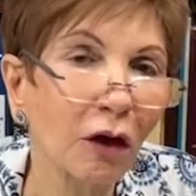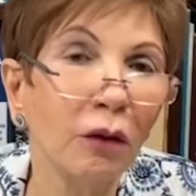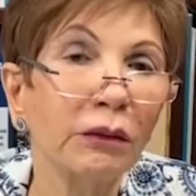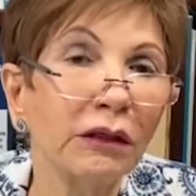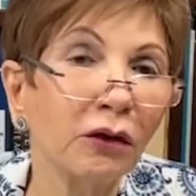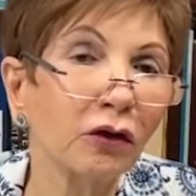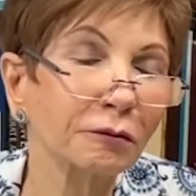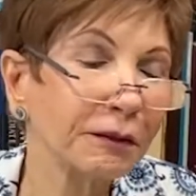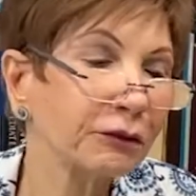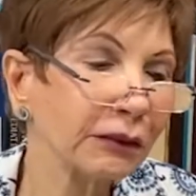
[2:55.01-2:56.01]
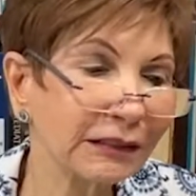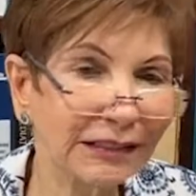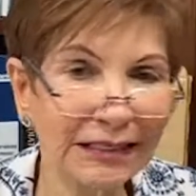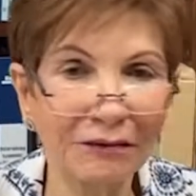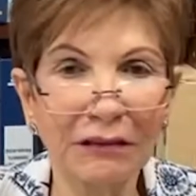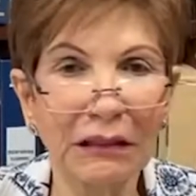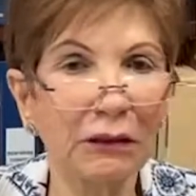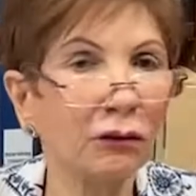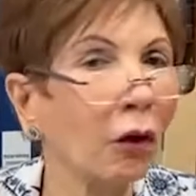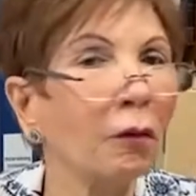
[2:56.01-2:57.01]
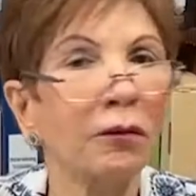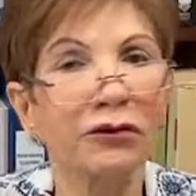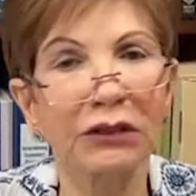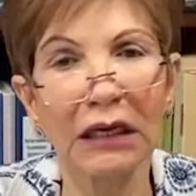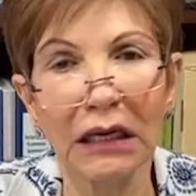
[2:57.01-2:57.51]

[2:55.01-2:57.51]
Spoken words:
We lost between 70 to almost